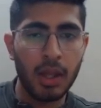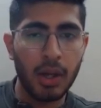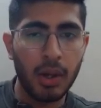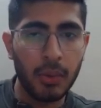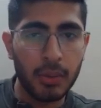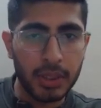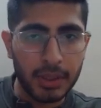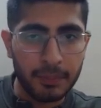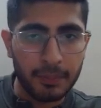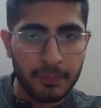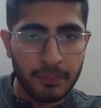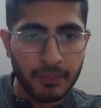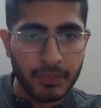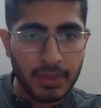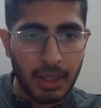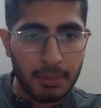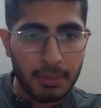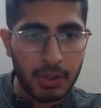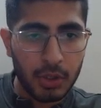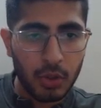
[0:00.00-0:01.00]
Okay,
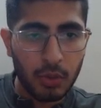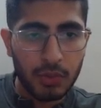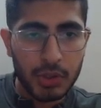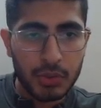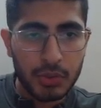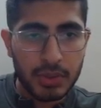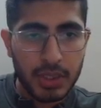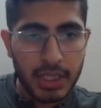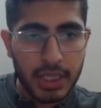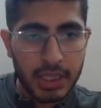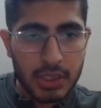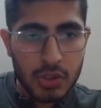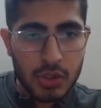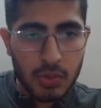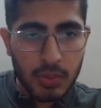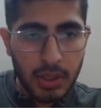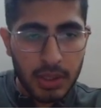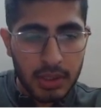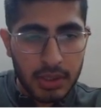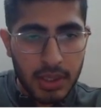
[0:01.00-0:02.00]
coming over to the next
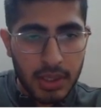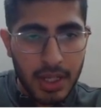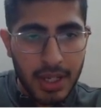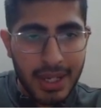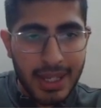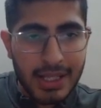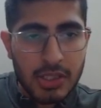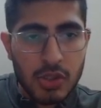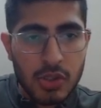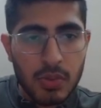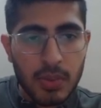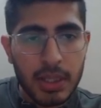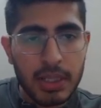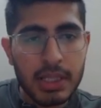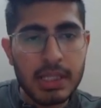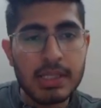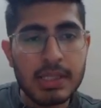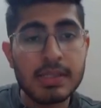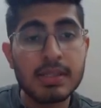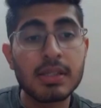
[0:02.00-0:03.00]
one. The next one
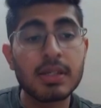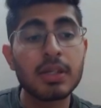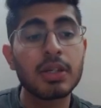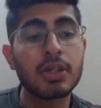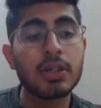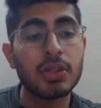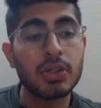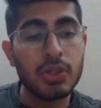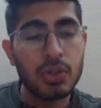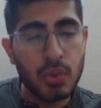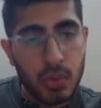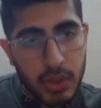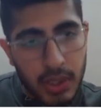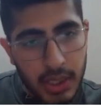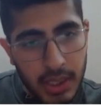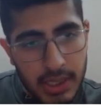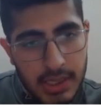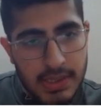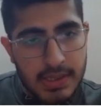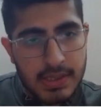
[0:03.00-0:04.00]
is U
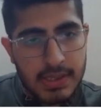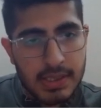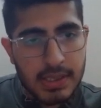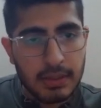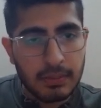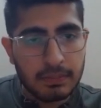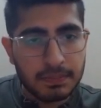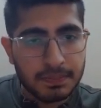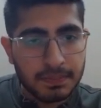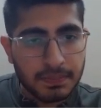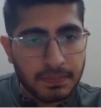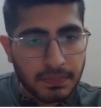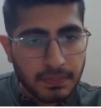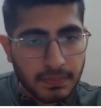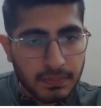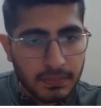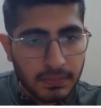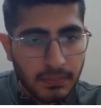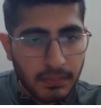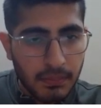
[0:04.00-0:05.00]
case.
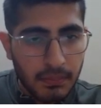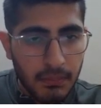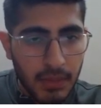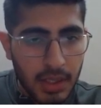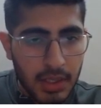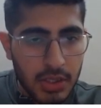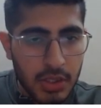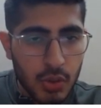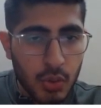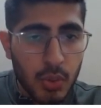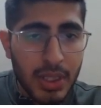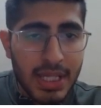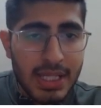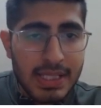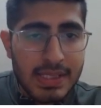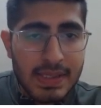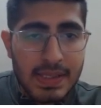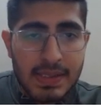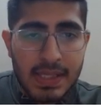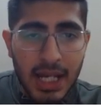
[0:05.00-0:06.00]
U
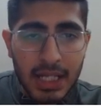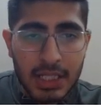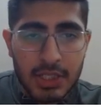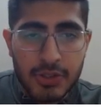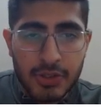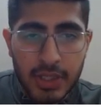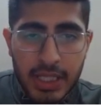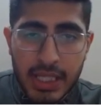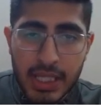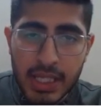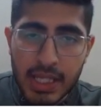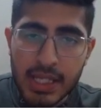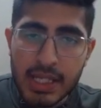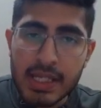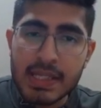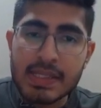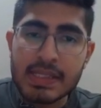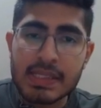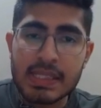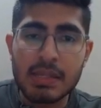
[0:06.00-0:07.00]
case is actually
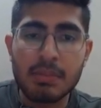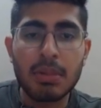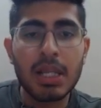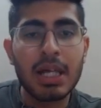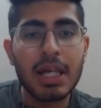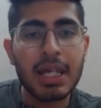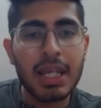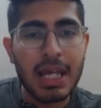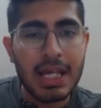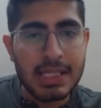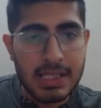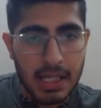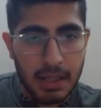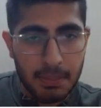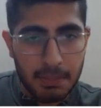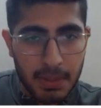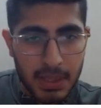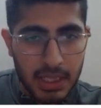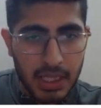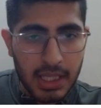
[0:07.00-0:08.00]
similar as
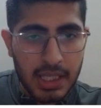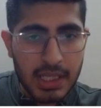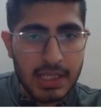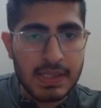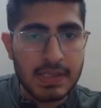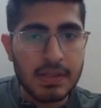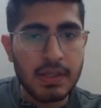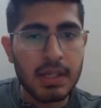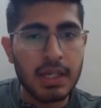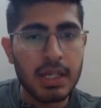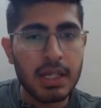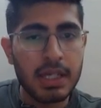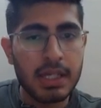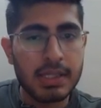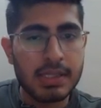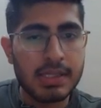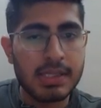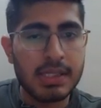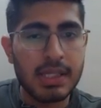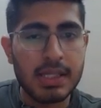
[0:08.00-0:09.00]
uppercase.
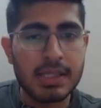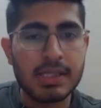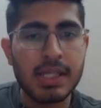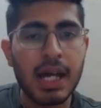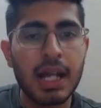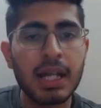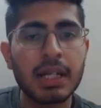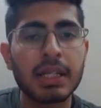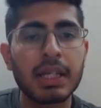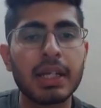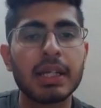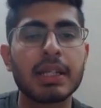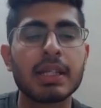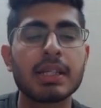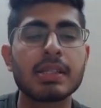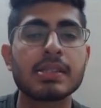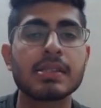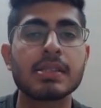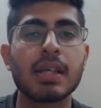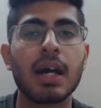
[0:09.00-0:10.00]
It's just that it
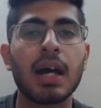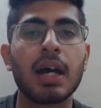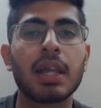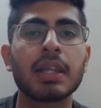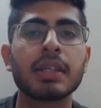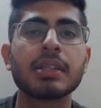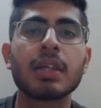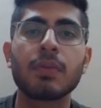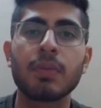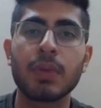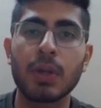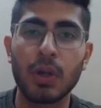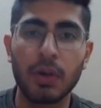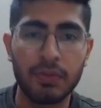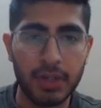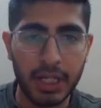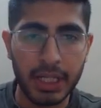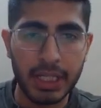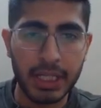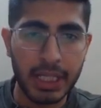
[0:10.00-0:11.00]
is another way of
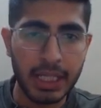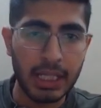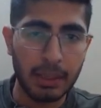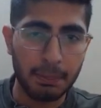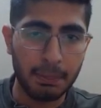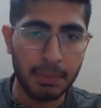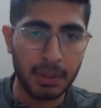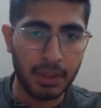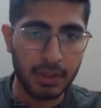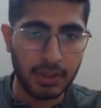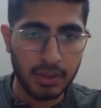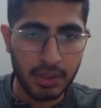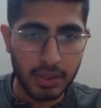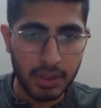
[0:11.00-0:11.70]
writing upper,